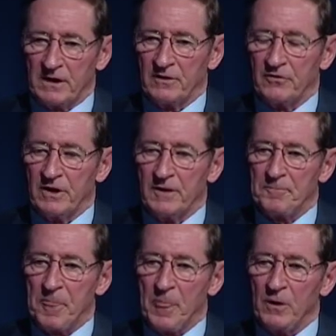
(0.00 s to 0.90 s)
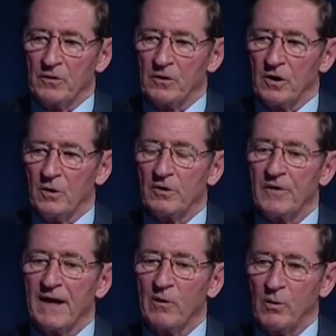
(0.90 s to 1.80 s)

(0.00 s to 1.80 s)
country, you can go onto their